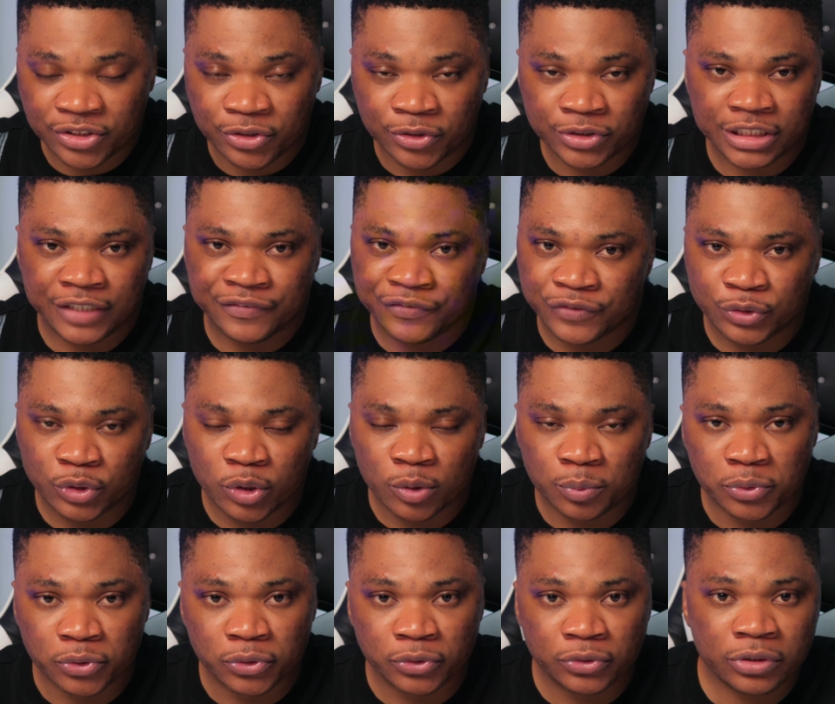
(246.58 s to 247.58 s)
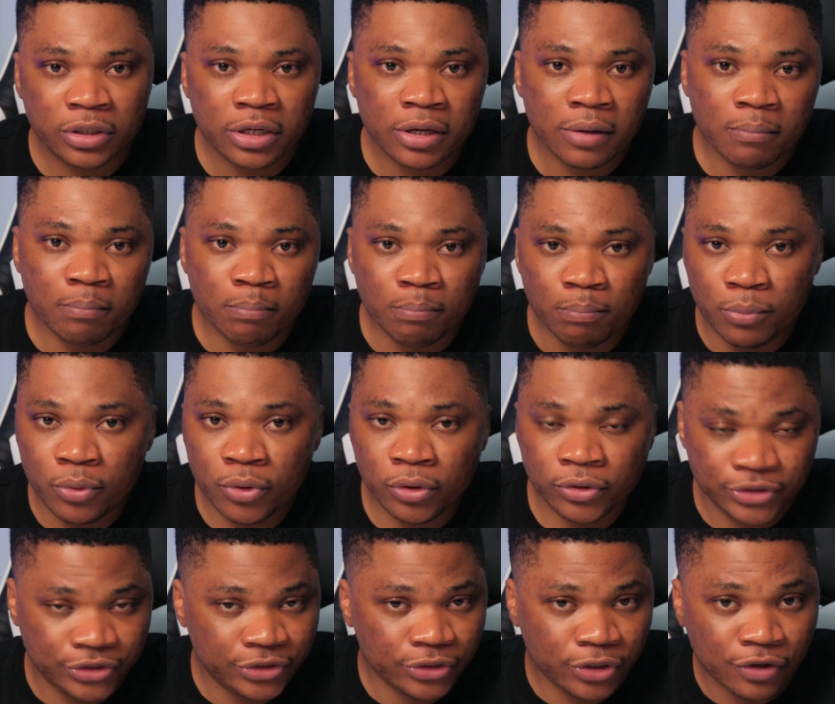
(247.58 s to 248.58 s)
don't even open
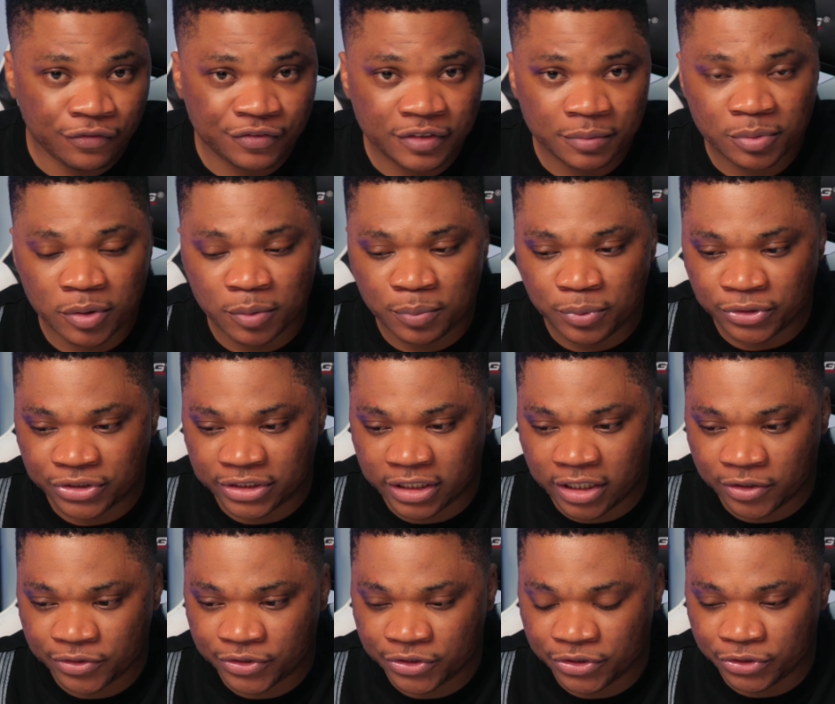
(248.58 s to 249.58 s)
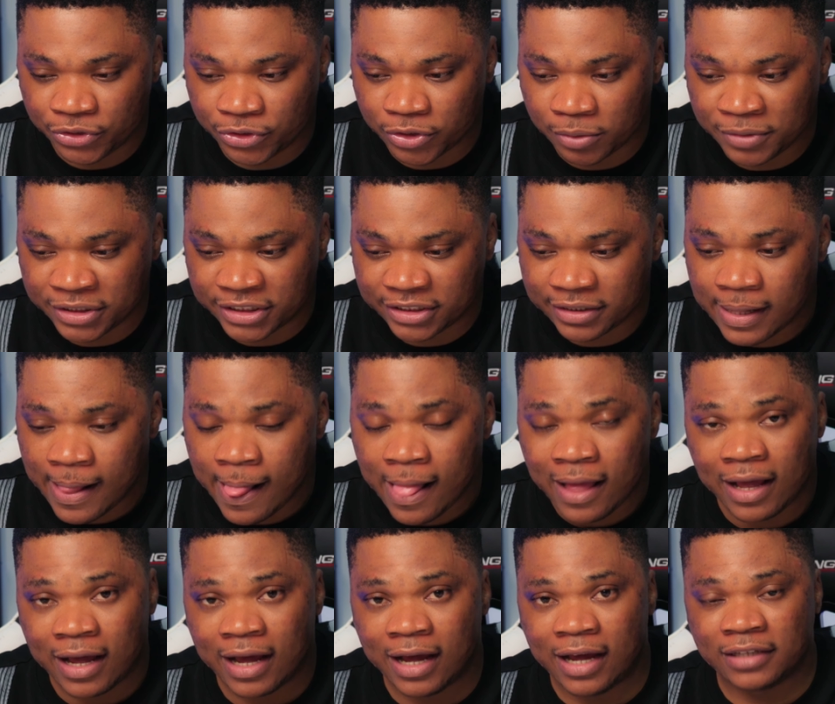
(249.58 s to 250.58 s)
most of the proposals you submit.
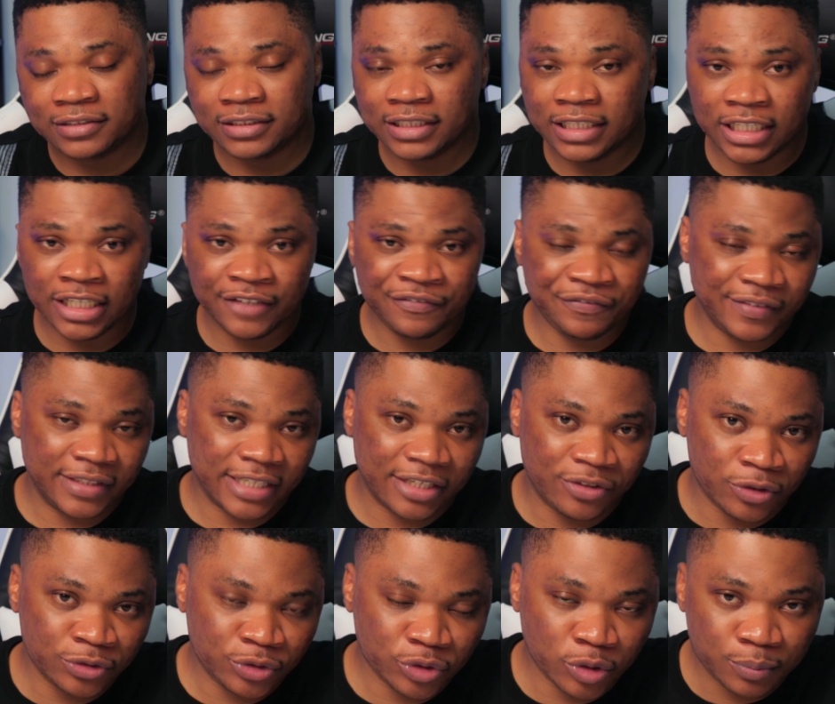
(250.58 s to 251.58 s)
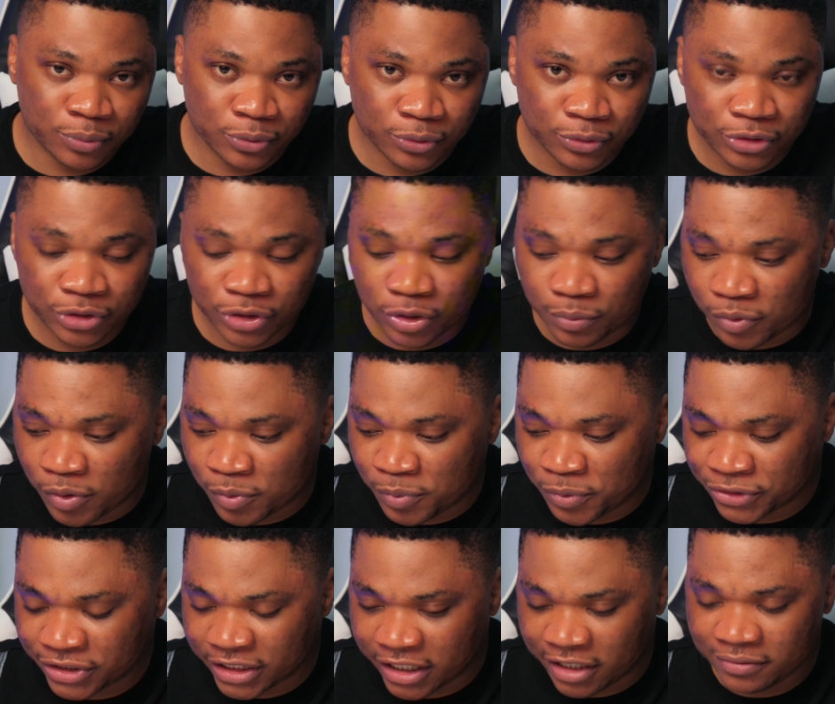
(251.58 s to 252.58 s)
And if they don't open your
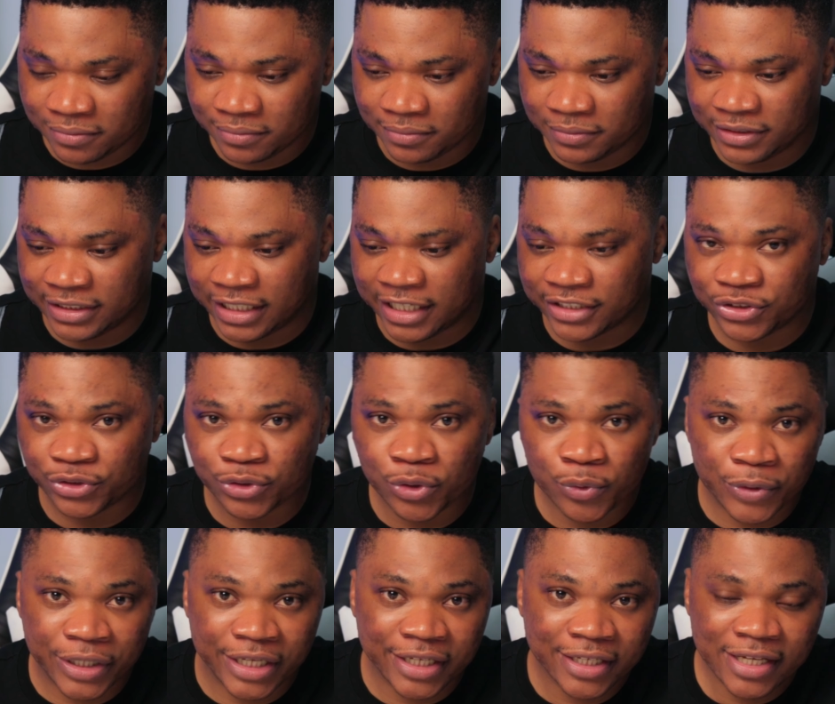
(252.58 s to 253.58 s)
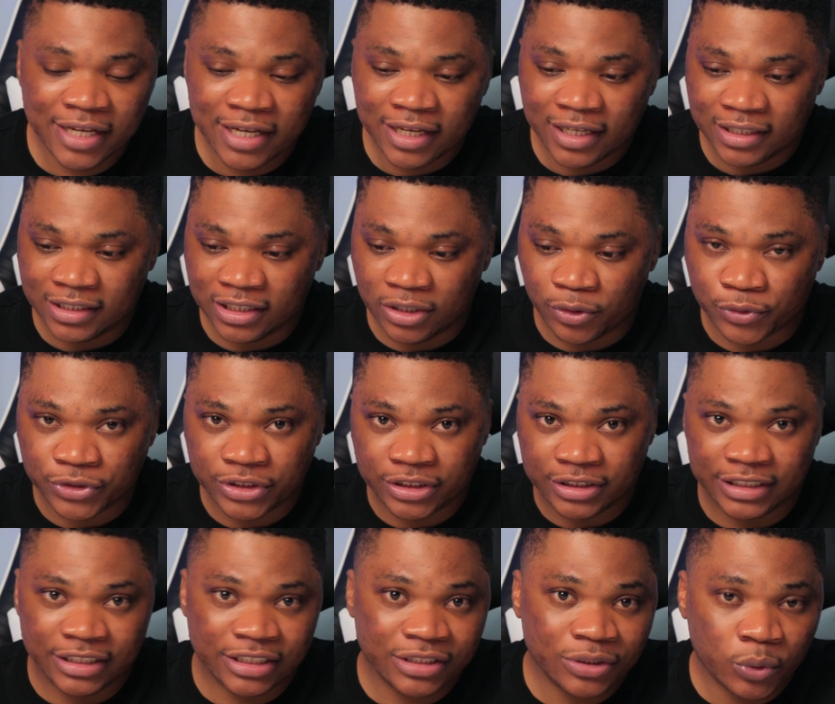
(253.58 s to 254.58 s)
proposal, there is no way they will
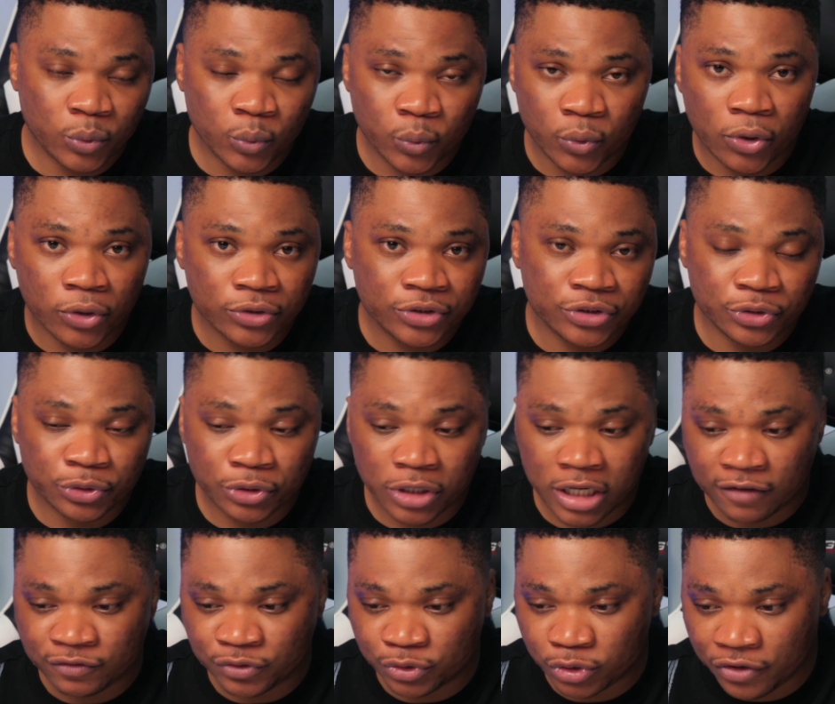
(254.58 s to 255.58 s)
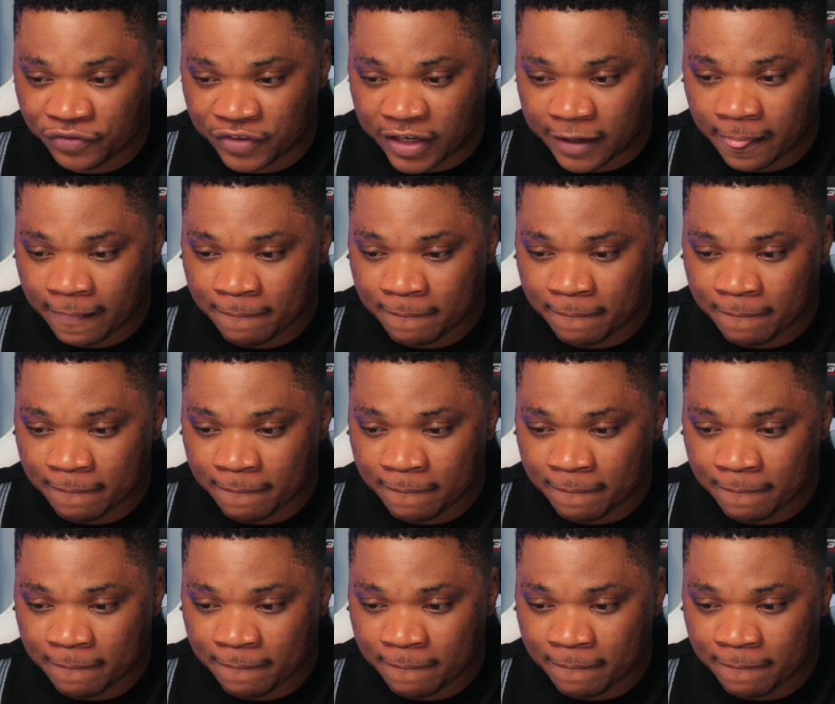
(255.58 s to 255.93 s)
see what you have to offer.